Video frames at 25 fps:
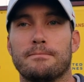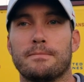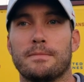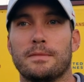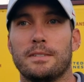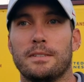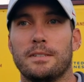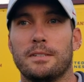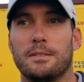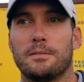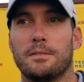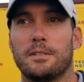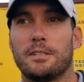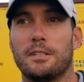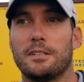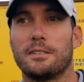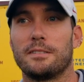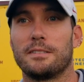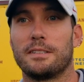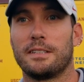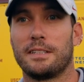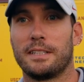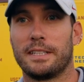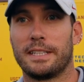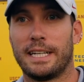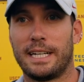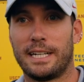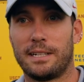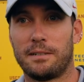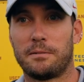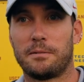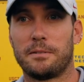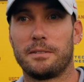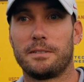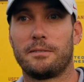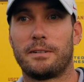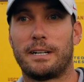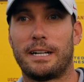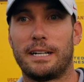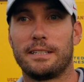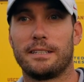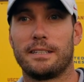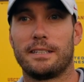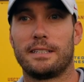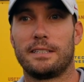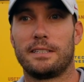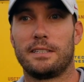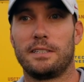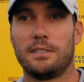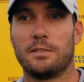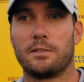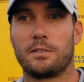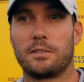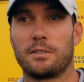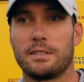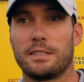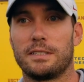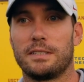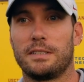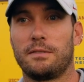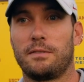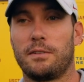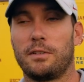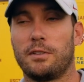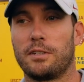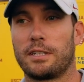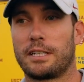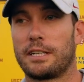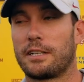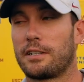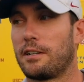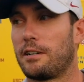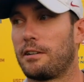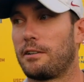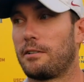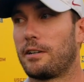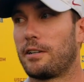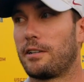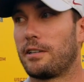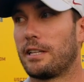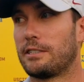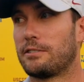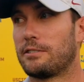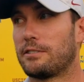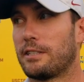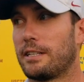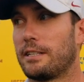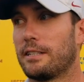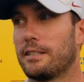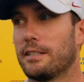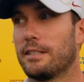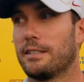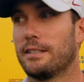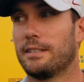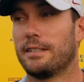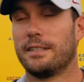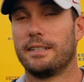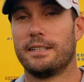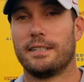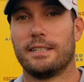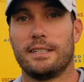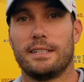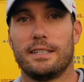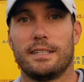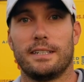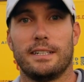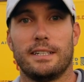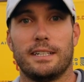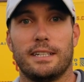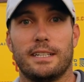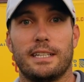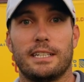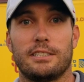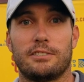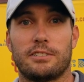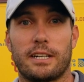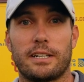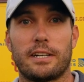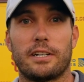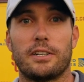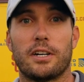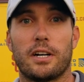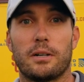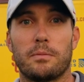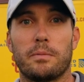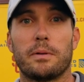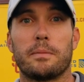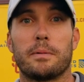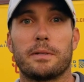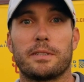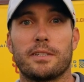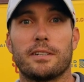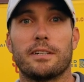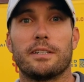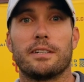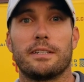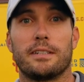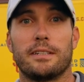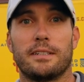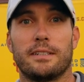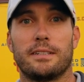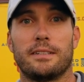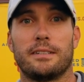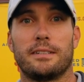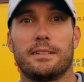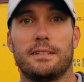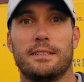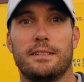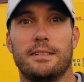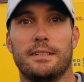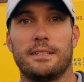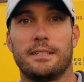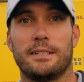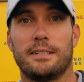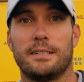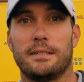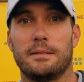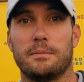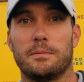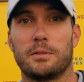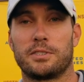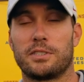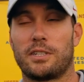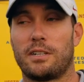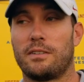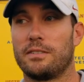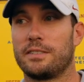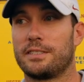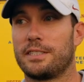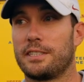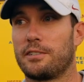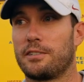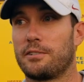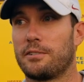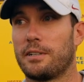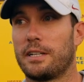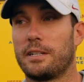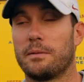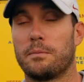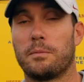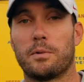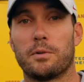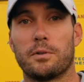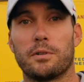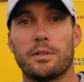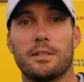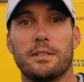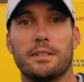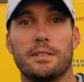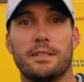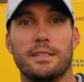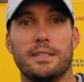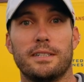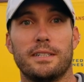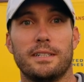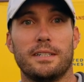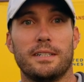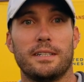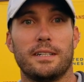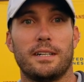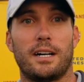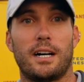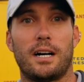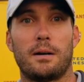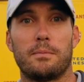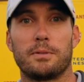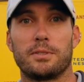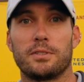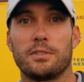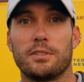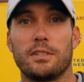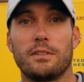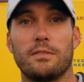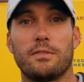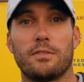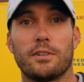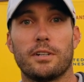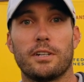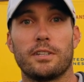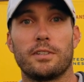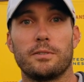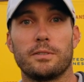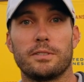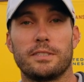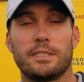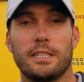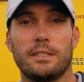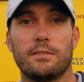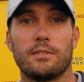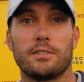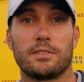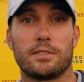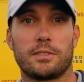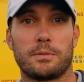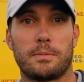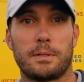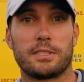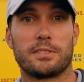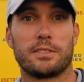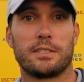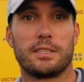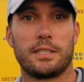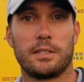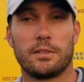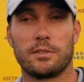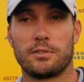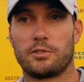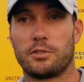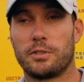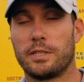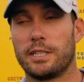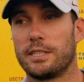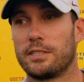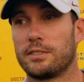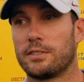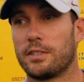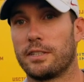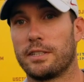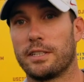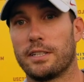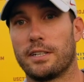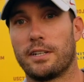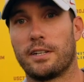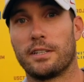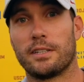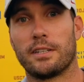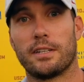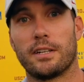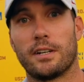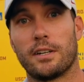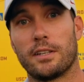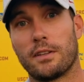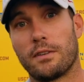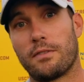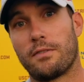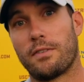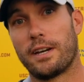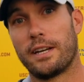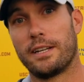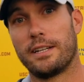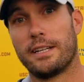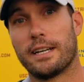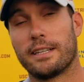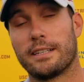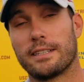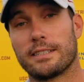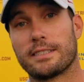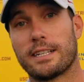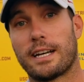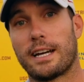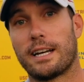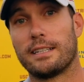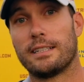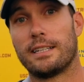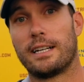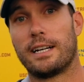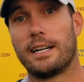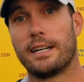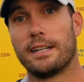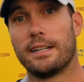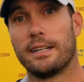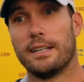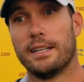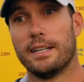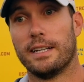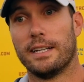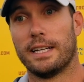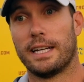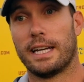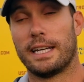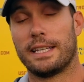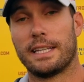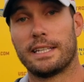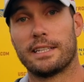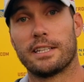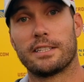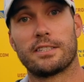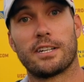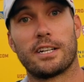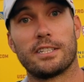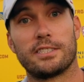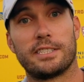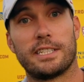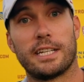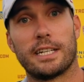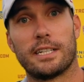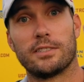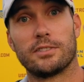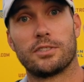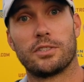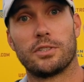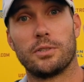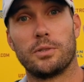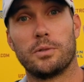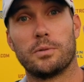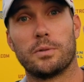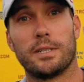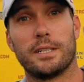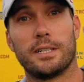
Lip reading: Well, that one, right? If you look at Colorado, they try to double him a ton, which obviously created more opportunity for other receivers, especially Triggs on the fade down the sideline, and then the touchdown to